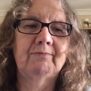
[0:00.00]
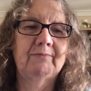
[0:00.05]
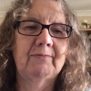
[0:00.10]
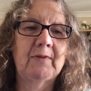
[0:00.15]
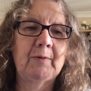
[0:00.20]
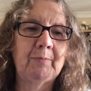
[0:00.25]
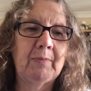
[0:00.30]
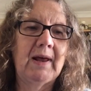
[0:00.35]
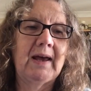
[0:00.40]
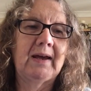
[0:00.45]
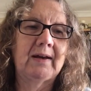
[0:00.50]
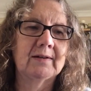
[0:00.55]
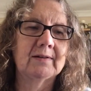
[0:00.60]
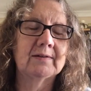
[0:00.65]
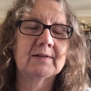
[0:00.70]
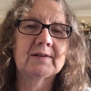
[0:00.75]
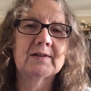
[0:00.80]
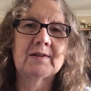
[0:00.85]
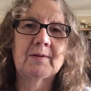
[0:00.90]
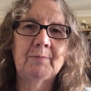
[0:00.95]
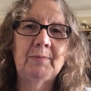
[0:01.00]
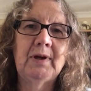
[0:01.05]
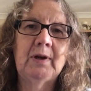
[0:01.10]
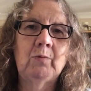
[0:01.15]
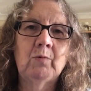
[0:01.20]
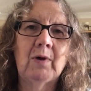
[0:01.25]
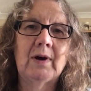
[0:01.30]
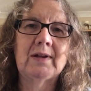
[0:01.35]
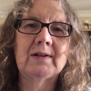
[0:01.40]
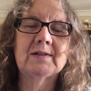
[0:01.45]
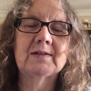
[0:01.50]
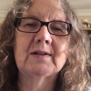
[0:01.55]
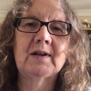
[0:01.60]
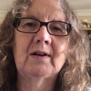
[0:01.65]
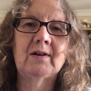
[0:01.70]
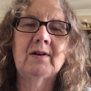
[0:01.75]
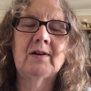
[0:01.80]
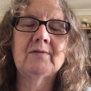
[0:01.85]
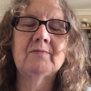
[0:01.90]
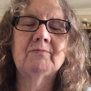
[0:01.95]
the blankets, the big ones,
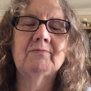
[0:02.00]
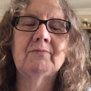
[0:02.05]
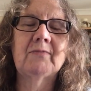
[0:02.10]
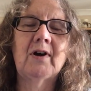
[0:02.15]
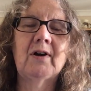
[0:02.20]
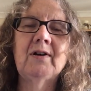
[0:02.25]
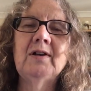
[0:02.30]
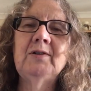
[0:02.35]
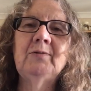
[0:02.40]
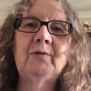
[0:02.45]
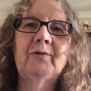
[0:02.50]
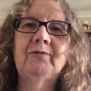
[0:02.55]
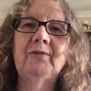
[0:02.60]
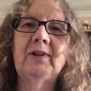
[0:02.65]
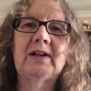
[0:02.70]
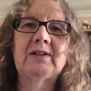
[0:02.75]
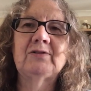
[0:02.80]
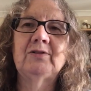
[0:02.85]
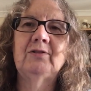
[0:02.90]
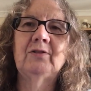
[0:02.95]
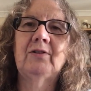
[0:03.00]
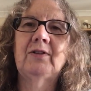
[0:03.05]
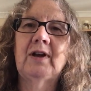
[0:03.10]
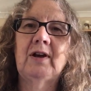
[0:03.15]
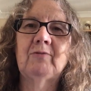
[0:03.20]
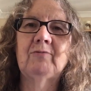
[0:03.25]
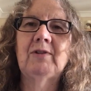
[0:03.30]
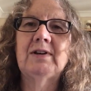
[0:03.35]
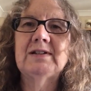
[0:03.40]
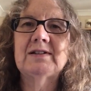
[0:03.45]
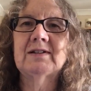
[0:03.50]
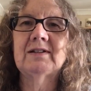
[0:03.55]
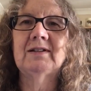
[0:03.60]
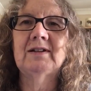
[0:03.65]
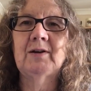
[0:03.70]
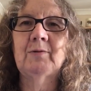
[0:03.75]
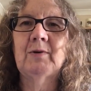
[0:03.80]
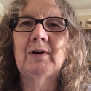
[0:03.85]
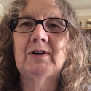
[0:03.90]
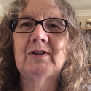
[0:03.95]
and I only reflected on that
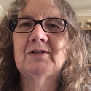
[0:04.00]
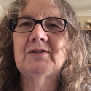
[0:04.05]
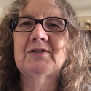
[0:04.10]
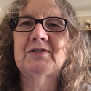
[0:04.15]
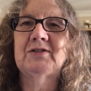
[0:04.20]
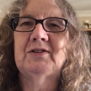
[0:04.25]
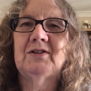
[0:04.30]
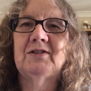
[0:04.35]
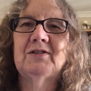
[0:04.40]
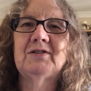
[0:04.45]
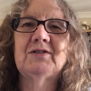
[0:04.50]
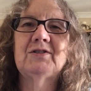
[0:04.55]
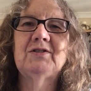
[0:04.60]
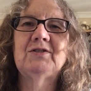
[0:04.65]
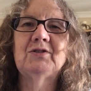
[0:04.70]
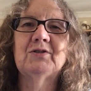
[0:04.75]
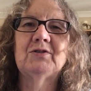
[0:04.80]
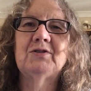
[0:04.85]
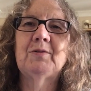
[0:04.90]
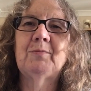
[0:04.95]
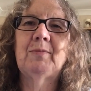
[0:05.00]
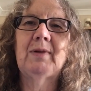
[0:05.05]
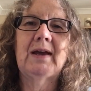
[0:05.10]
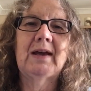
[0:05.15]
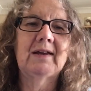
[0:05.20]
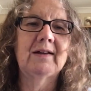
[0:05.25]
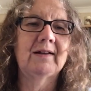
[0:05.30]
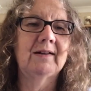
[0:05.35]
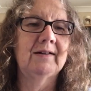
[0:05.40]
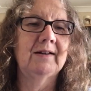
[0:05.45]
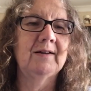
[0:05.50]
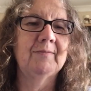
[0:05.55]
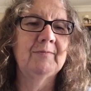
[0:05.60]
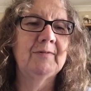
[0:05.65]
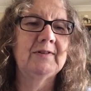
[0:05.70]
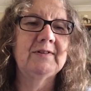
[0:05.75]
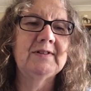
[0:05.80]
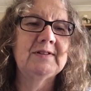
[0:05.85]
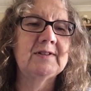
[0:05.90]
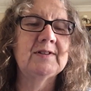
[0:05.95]
recently when I decided to join the blanket club,
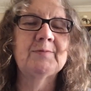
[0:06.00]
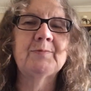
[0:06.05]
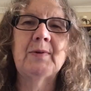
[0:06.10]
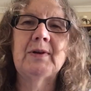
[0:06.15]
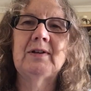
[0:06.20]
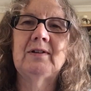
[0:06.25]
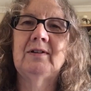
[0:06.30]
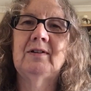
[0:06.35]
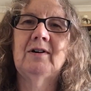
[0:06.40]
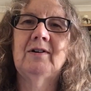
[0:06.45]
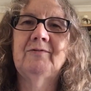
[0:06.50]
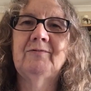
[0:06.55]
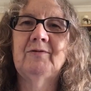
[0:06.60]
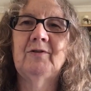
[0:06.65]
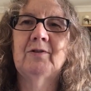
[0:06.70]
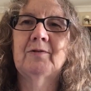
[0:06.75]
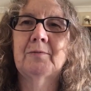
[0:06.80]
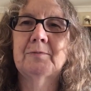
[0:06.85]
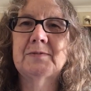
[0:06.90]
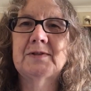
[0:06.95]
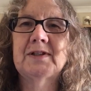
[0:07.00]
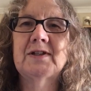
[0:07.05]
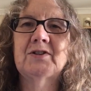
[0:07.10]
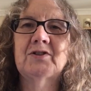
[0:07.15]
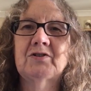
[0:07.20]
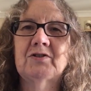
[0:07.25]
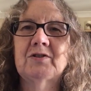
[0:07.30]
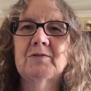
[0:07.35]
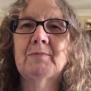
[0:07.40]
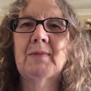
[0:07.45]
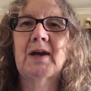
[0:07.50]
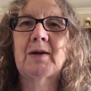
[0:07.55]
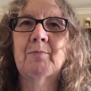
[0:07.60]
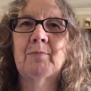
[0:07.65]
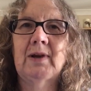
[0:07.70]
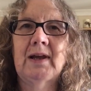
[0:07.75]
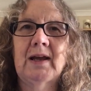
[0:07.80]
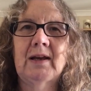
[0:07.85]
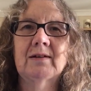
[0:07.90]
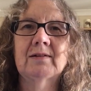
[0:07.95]
that this has been a lifelong obsession to make
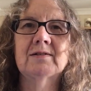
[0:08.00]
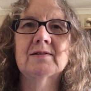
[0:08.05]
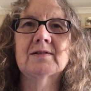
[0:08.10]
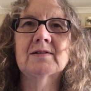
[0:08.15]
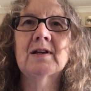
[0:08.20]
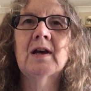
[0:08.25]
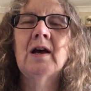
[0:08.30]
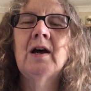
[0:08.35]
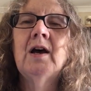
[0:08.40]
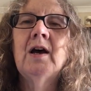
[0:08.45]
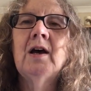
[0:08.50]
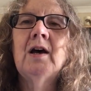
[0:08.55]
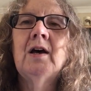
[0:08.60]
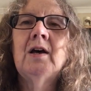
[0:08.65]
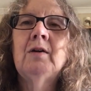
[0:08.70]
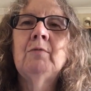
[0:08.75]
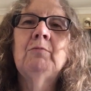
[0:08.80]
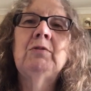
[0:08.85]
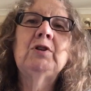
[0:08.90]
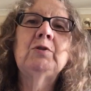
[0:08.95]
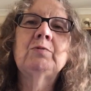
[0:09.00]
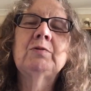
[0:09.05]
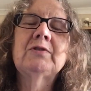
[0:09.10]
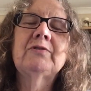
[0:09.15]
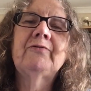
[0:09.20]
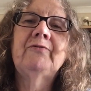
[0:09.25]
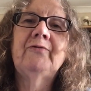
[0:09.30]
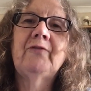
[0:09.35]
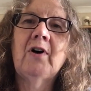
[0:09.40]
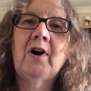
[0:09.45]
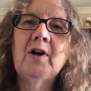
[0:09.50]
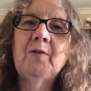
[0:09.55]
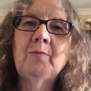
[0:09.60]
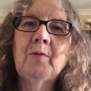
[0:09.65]
blankets, which was fine